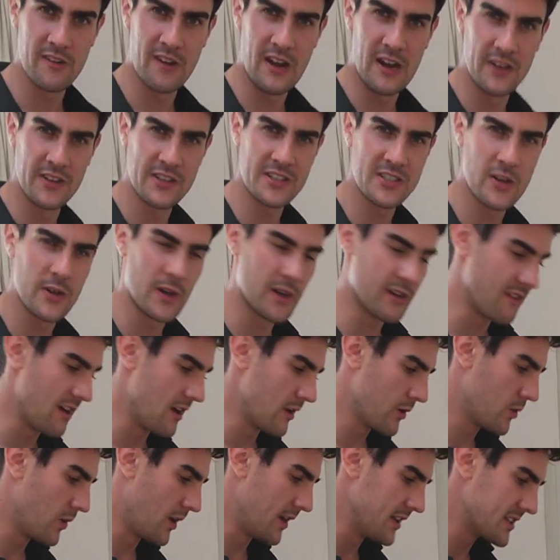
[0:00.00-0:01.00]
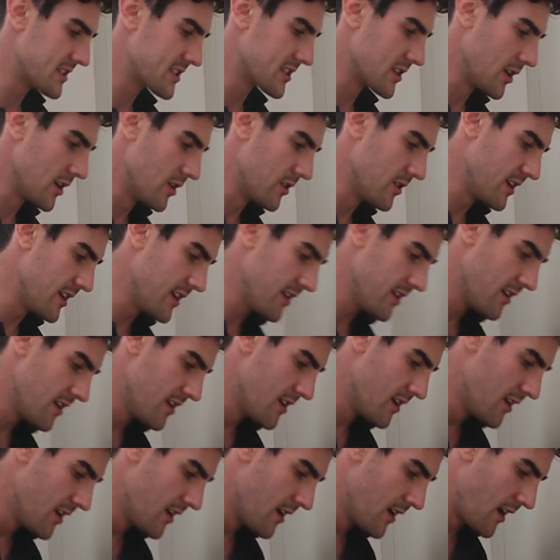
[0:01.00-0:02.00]
around. It's going around quite slowly.
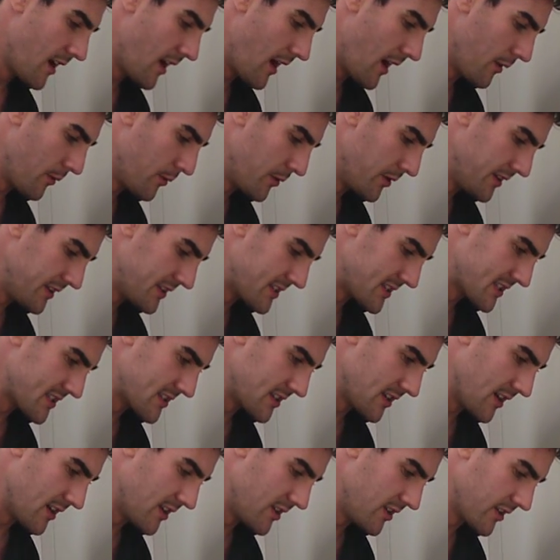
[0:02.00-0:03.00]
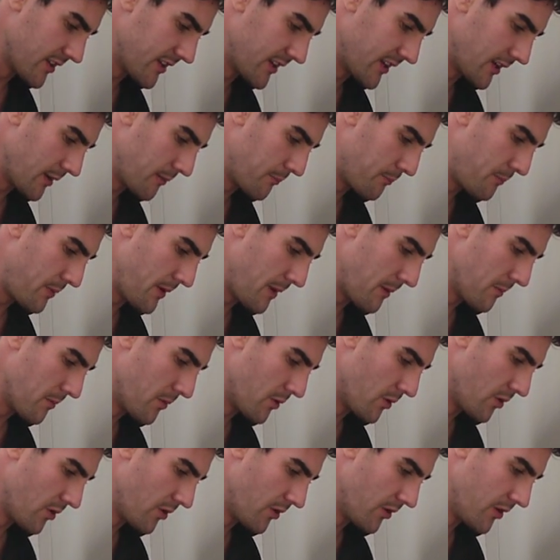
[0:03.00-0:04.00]
I want it to start looking a bit
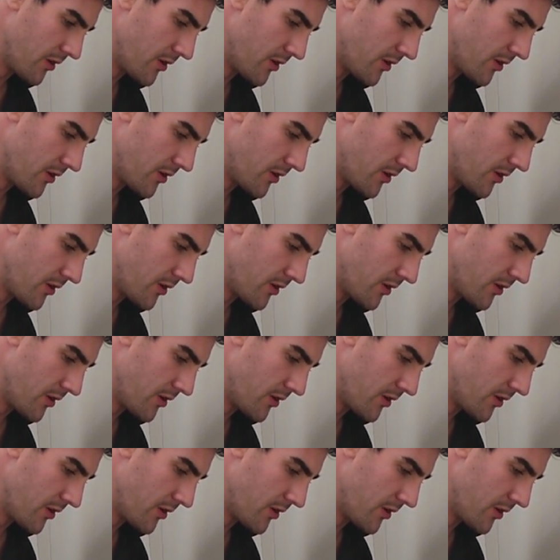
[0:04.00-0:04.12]
more